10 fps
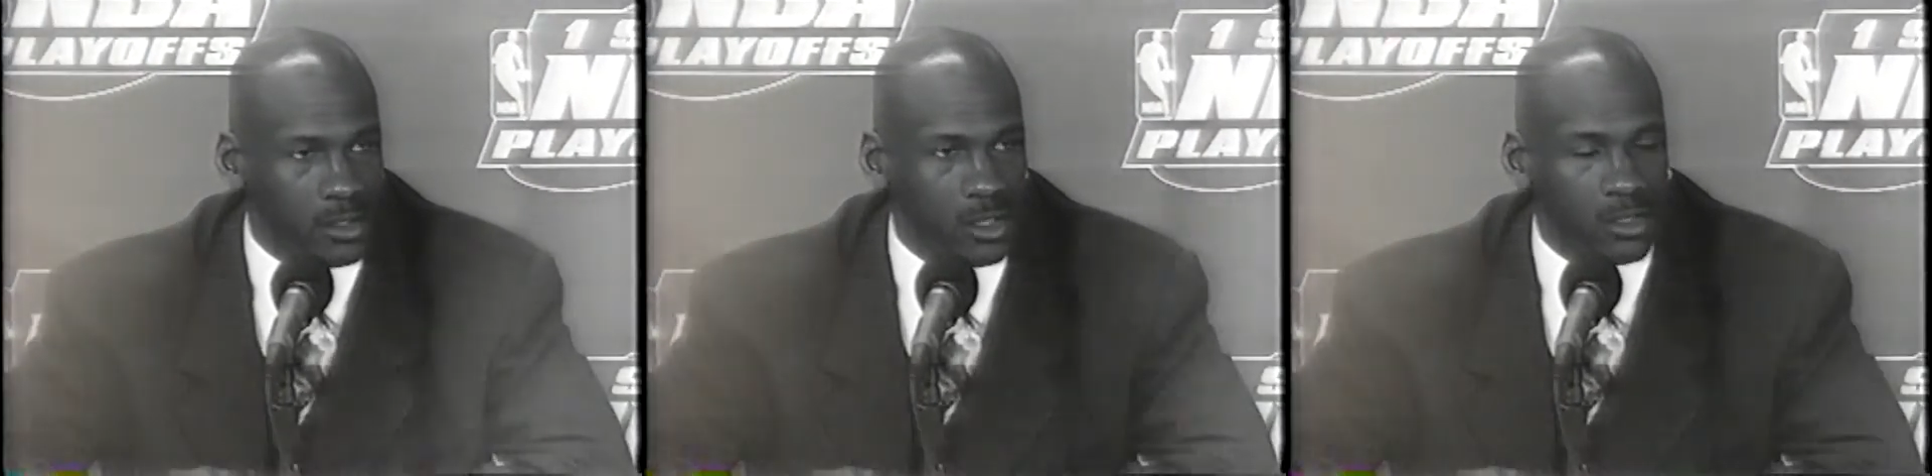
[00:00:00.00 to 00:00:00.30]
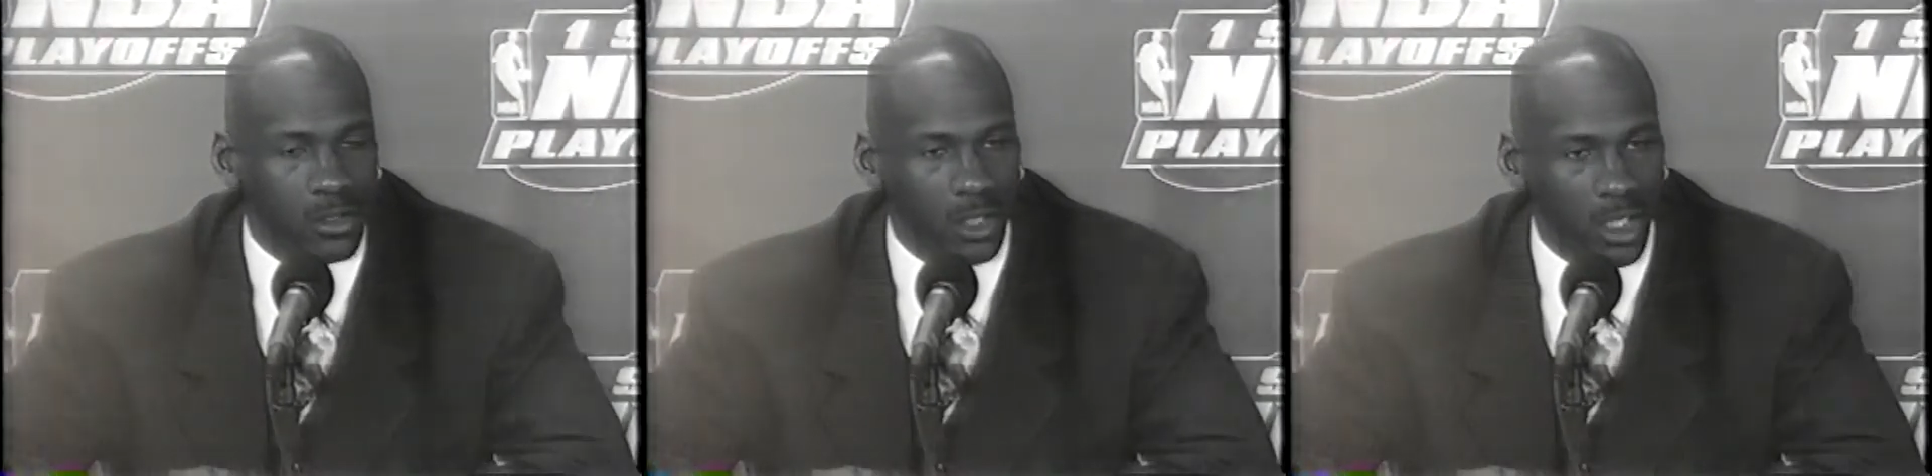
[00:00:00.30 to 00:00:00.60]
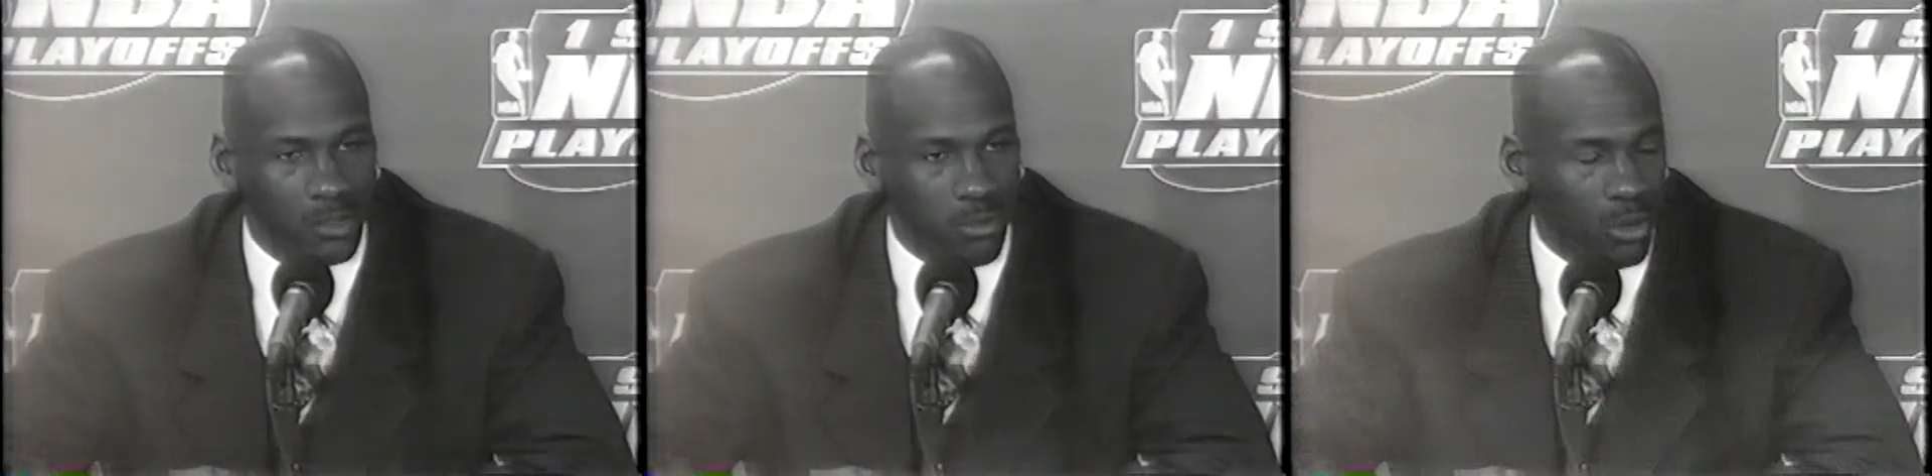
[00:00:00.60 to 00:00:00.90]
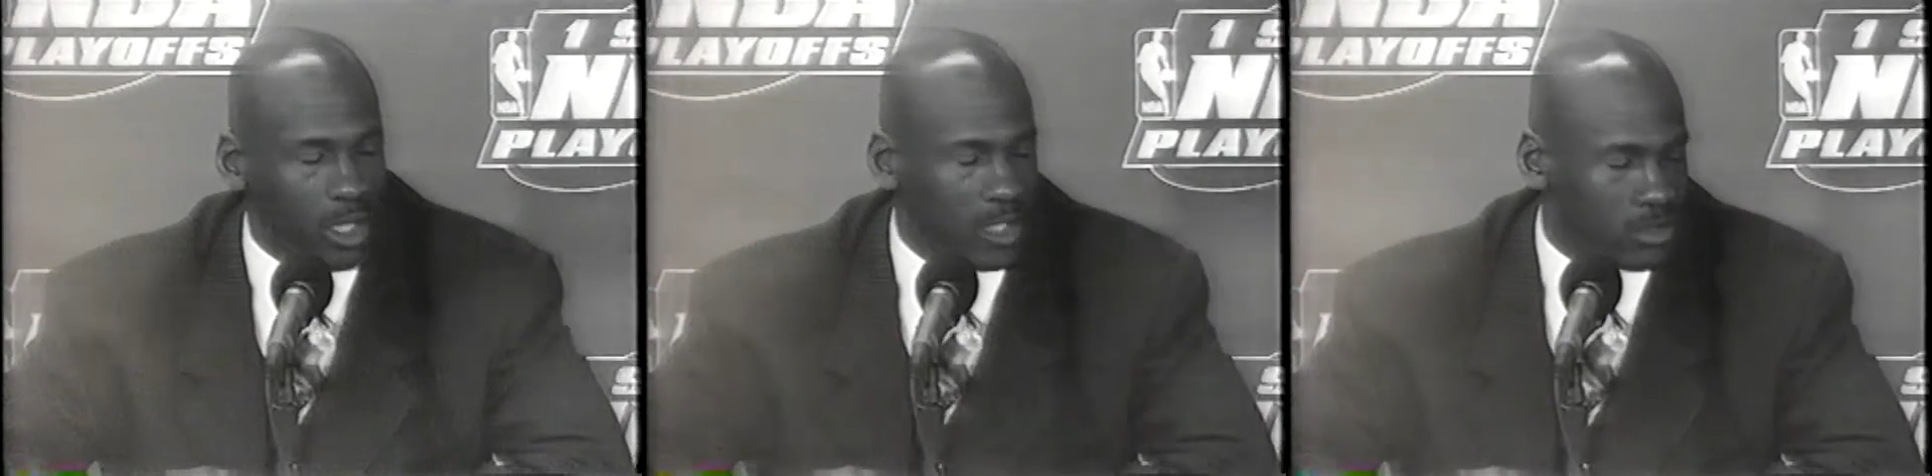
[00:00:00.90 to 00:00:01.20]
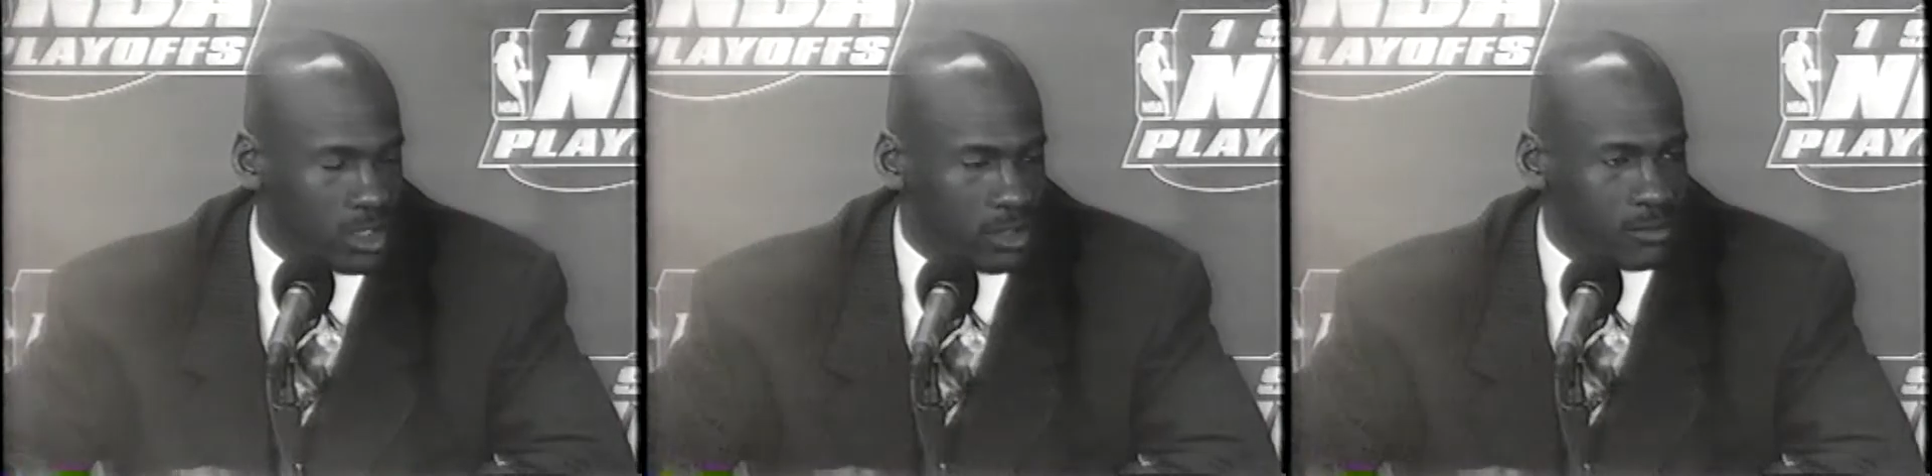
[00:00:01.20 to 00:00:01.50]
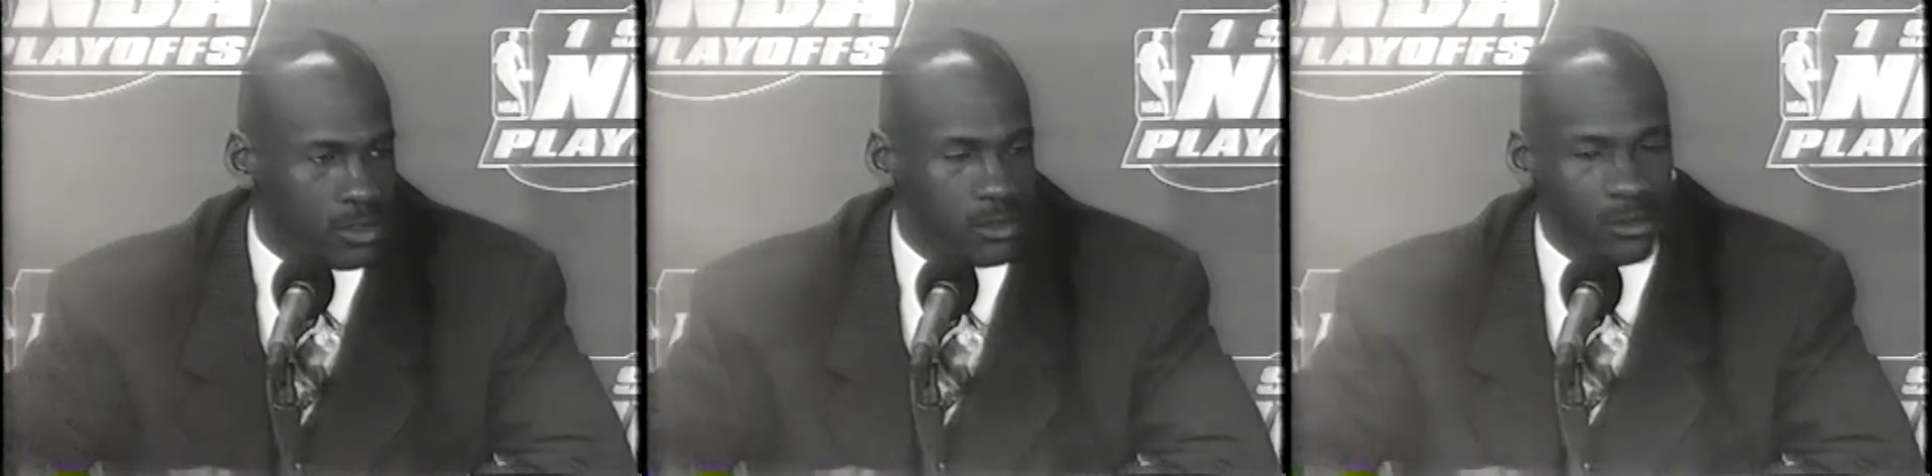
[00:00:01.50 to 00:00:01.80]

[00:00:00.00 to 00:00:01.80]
is us blowing out teams